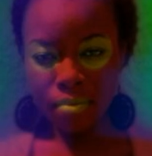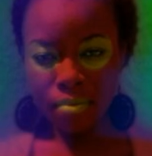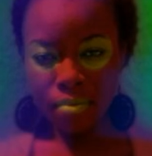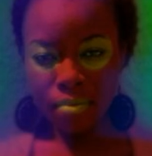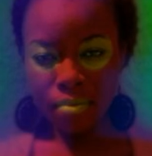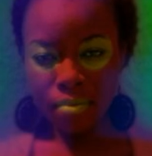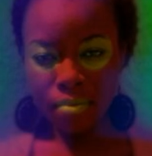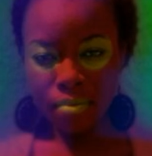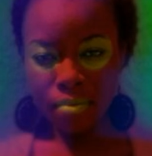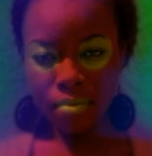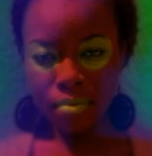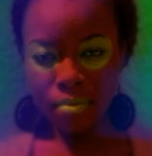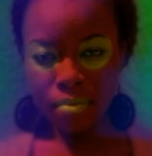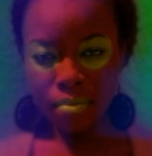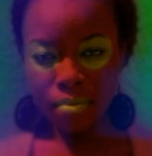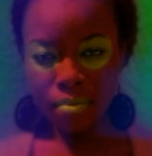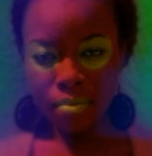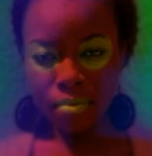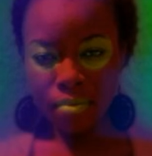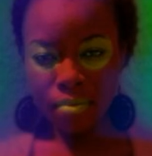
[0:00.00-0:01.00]

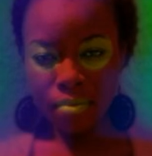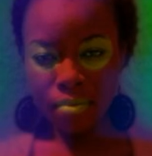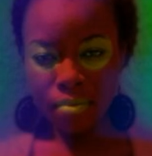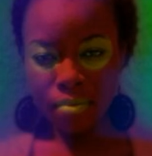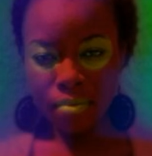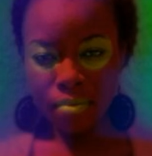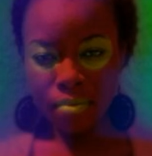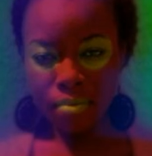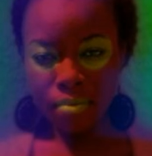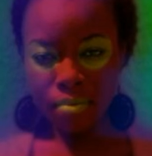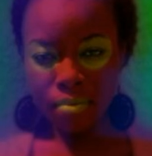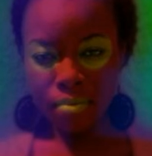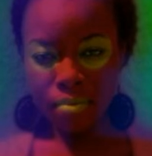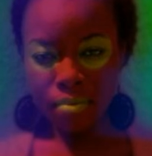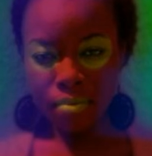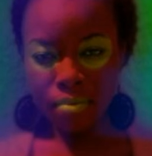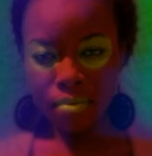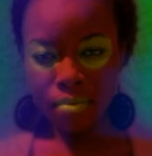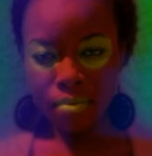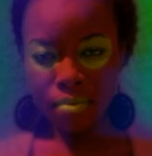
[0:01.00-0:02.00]

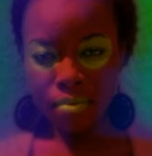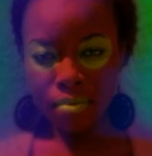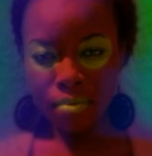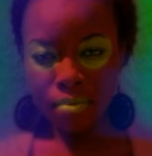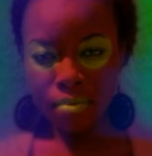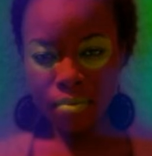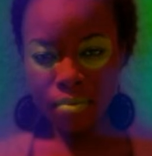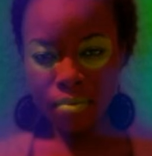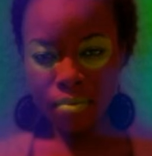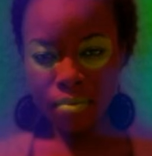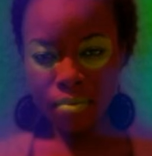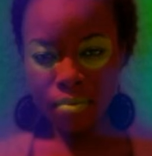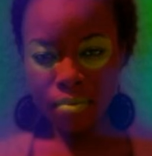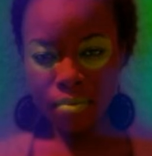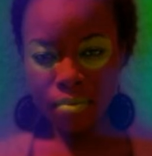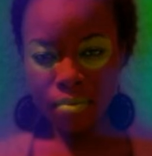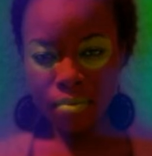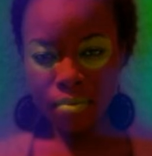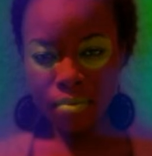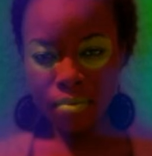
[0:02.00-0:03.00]

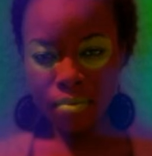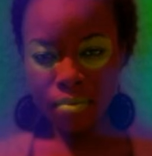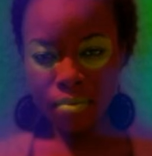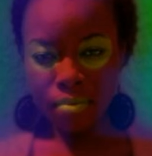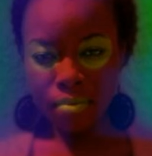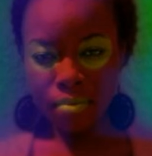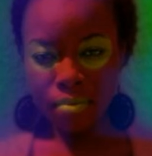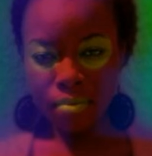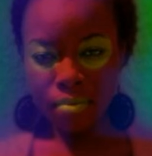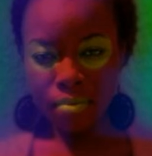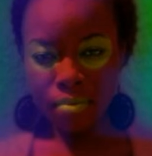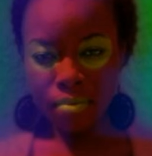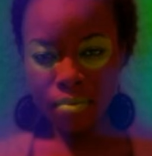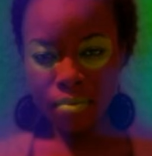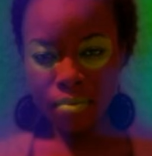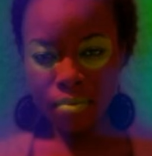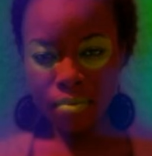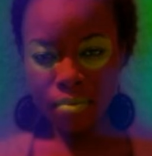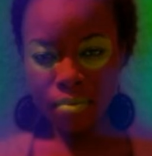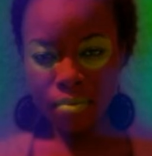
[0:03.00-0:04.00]

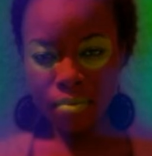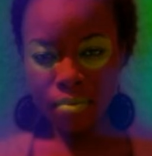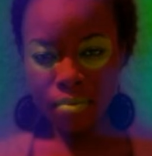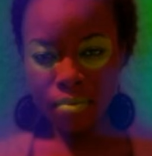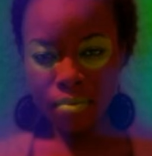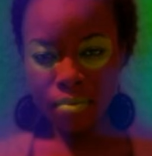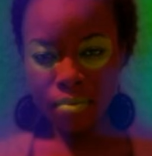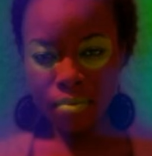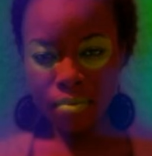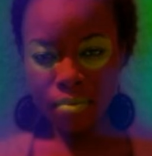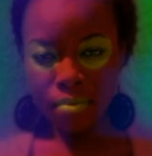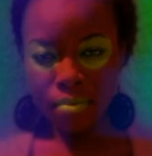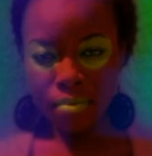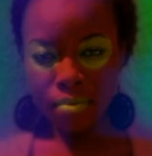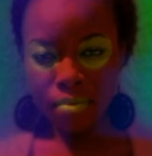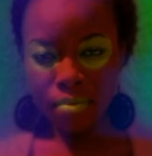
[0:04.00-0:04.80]
The face doesn't move, so there is nothing to read.